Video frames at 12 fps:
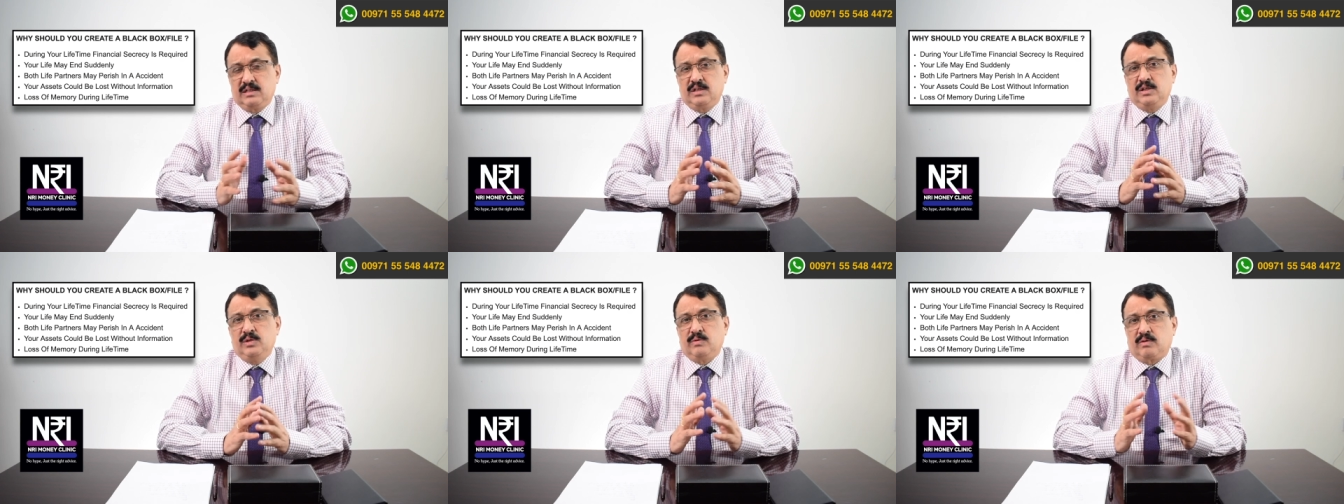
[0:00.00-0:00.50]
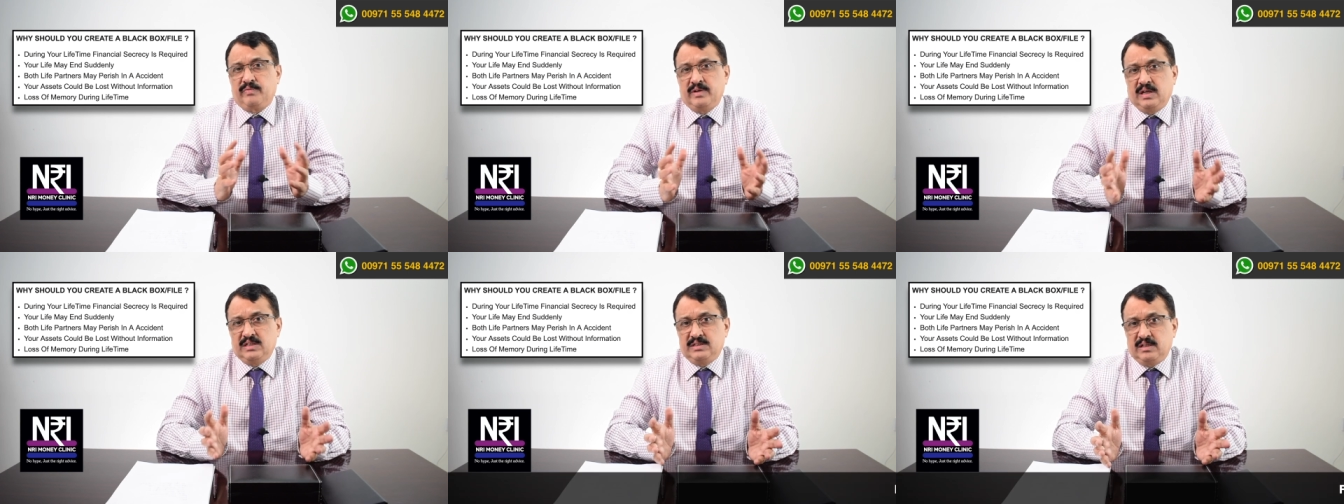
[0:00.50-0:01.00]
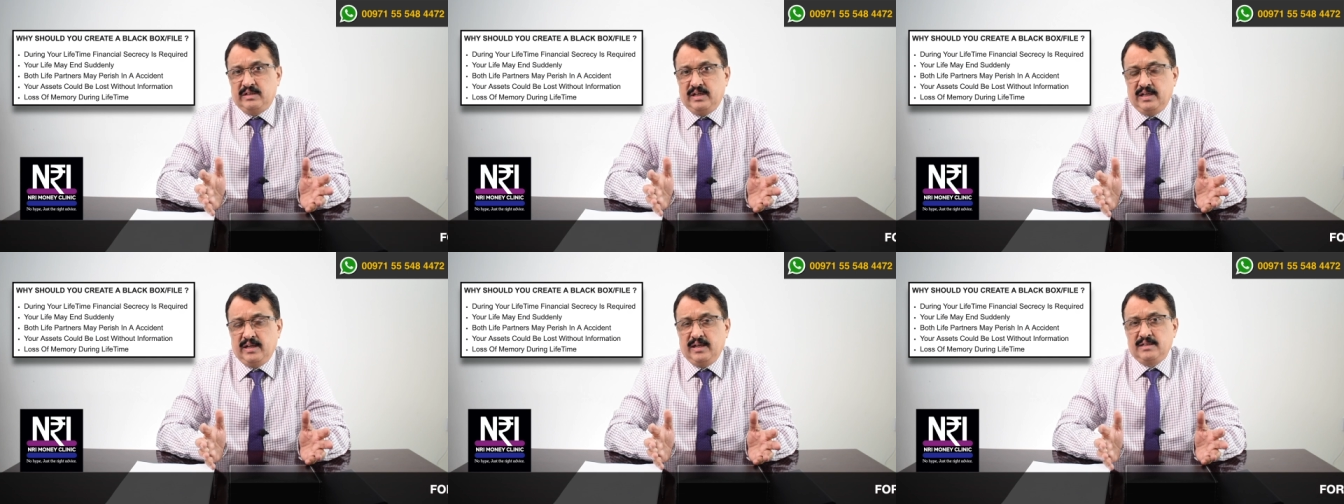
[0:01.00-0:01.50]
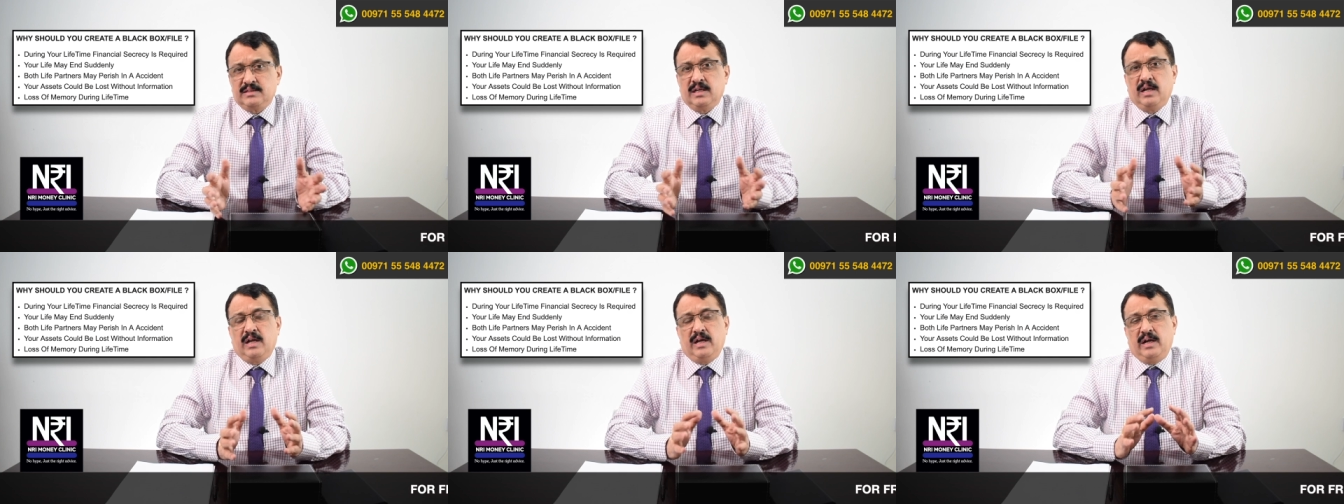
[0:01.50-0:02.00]
your financial dealings
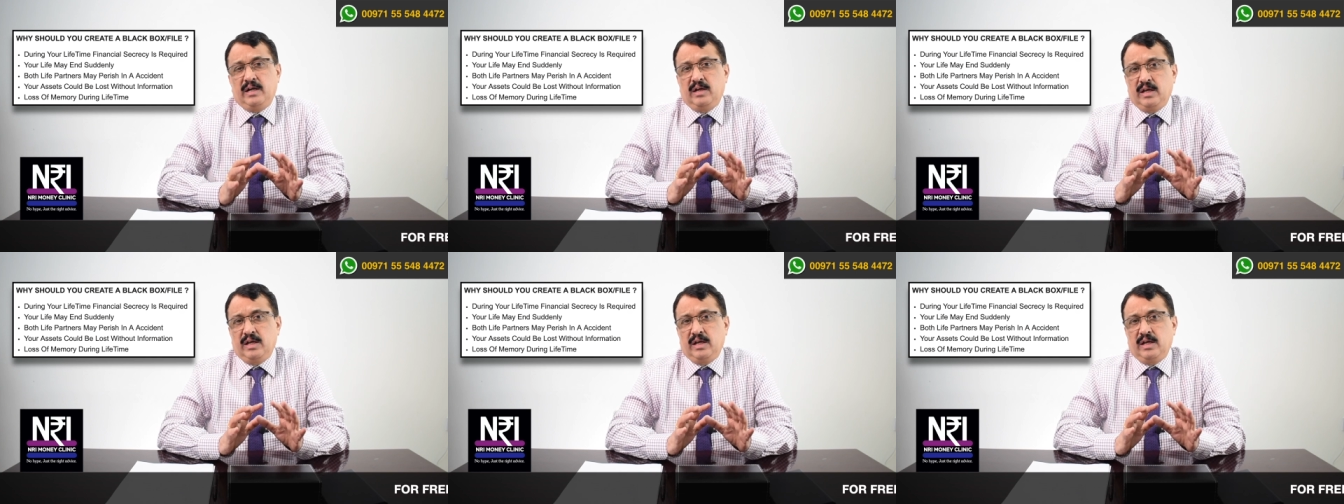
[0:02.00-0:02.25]
and